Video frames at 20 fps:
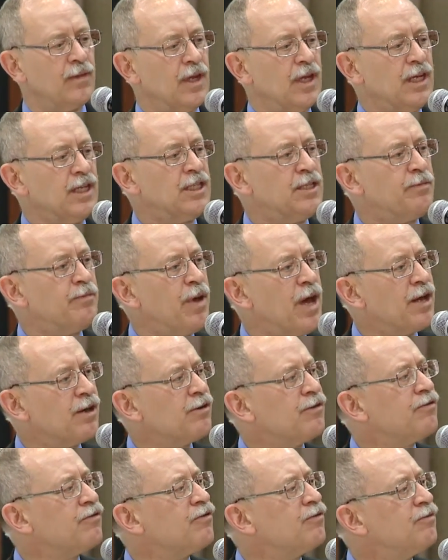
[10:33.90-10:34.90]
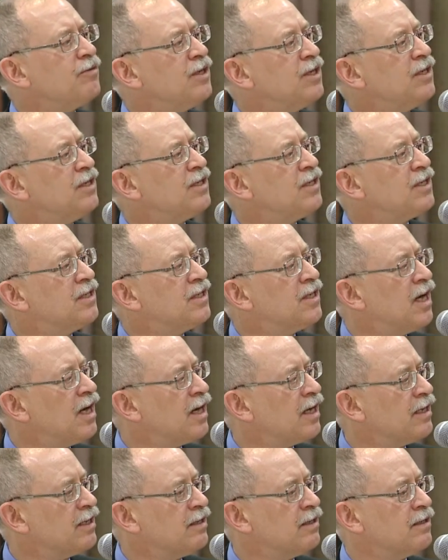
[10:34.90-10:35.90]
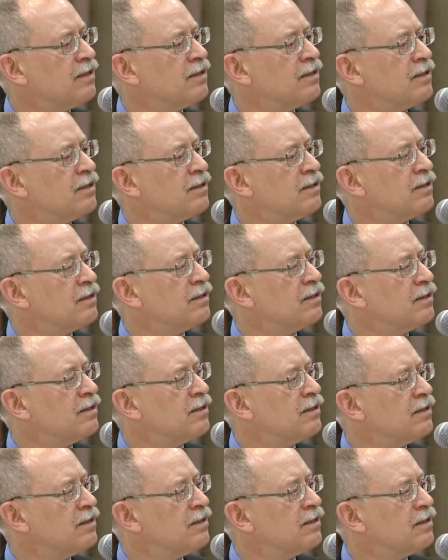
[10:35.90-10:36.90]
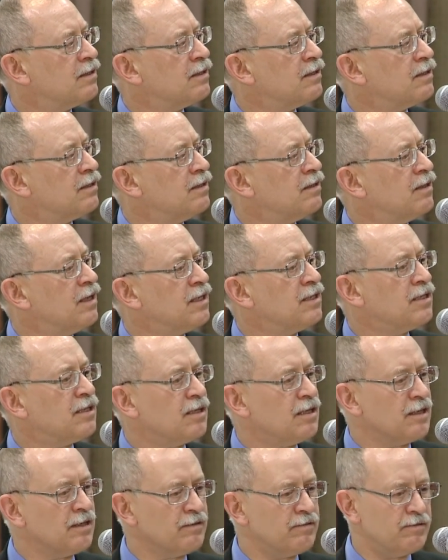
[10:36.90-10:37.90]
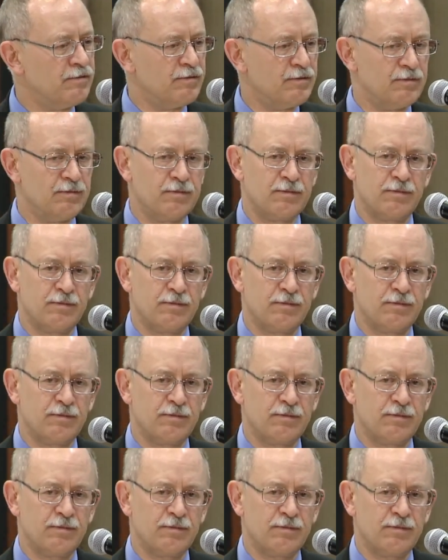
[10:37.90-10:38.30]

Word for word: It's better for me to die than to live.